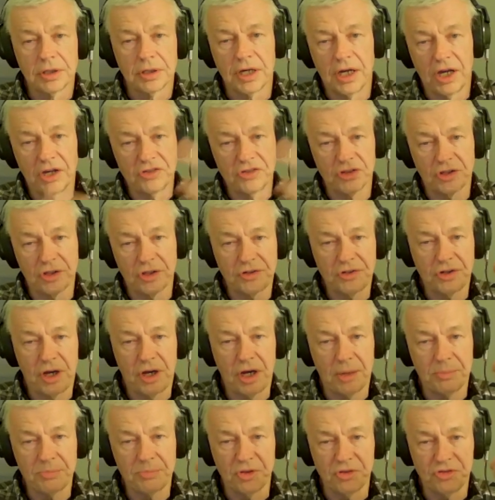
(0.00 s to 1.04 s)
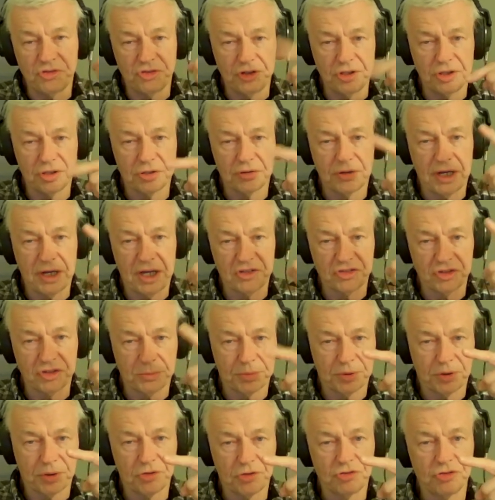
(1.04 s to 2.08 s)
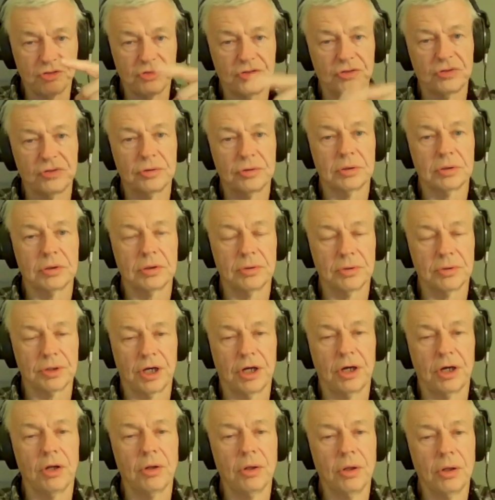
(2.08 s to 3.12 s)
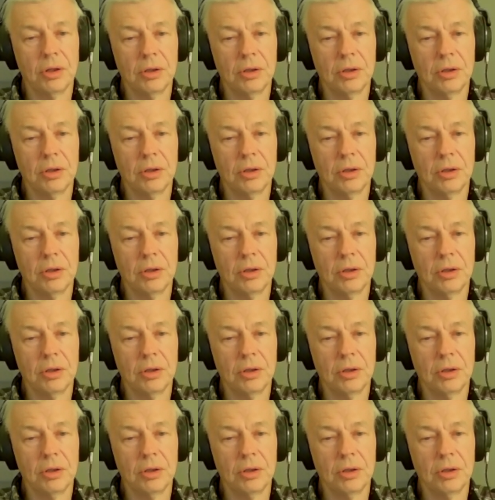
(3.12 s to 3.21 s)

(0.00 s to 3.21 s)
guys on the top that see their asset prices go to hell.